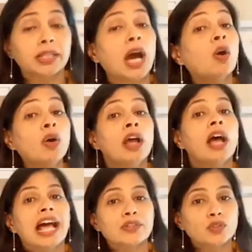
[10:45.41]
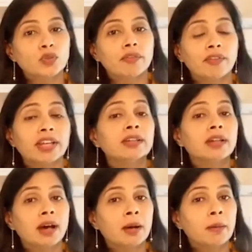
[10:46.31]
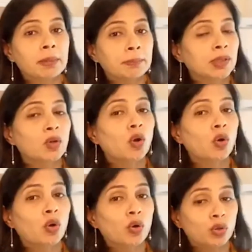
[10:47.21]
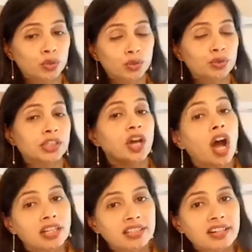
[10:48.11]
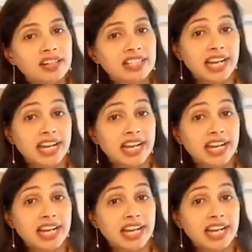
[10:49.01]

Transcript: Now, as soon when people go to the doctors,